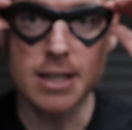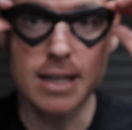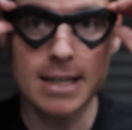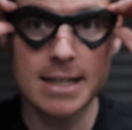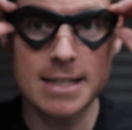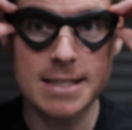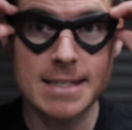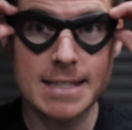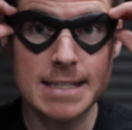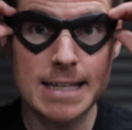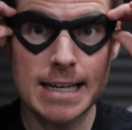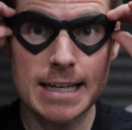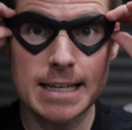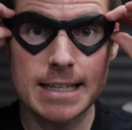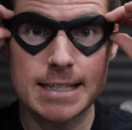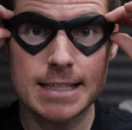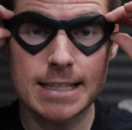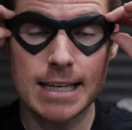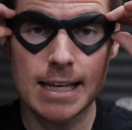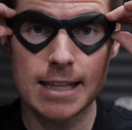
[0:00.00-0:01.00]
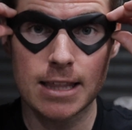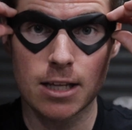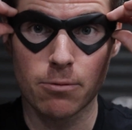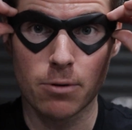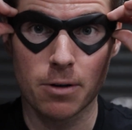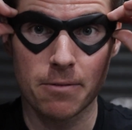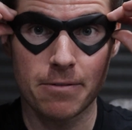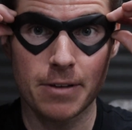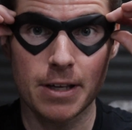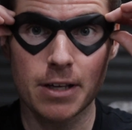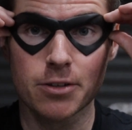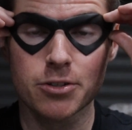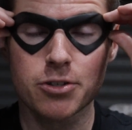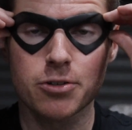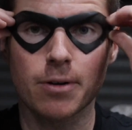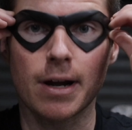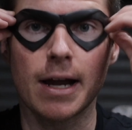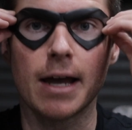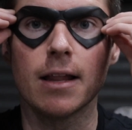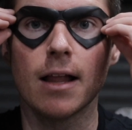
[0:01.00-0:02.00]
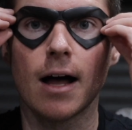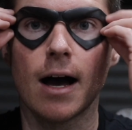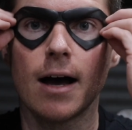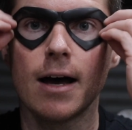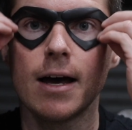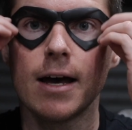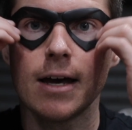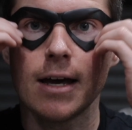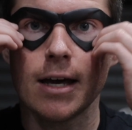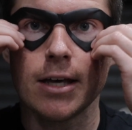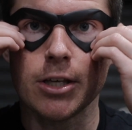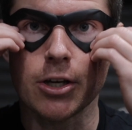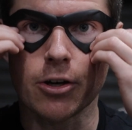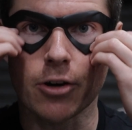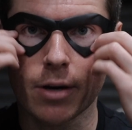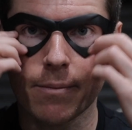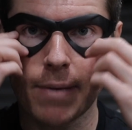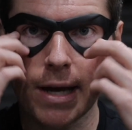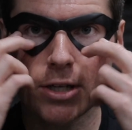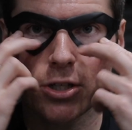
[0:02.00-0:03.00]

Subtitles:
gonna see it in the reveal trailer, you gotta make